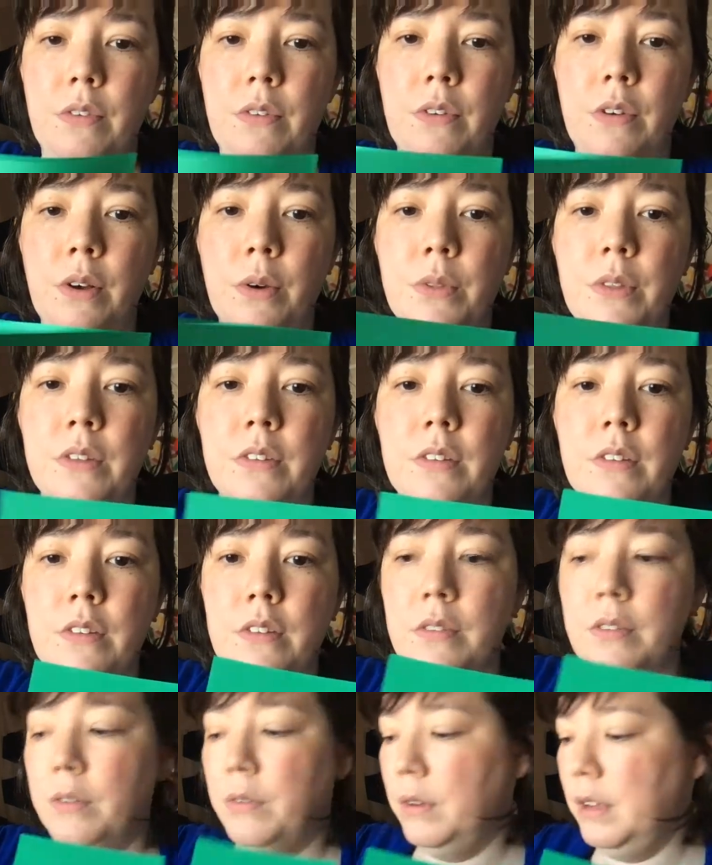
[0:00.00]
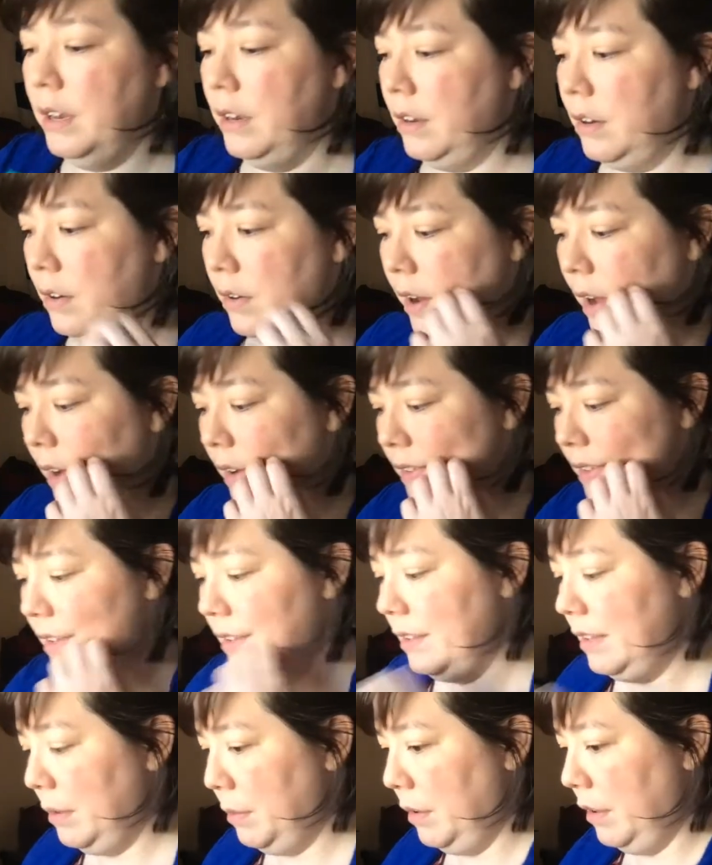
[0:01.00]
oh, this is incorrect.
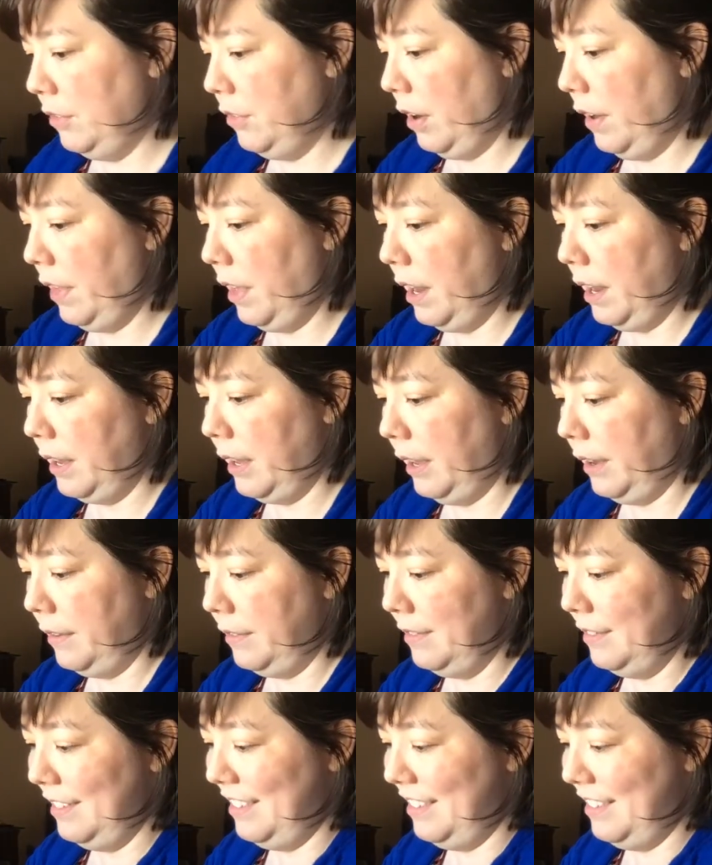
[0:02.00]
Let me try that again.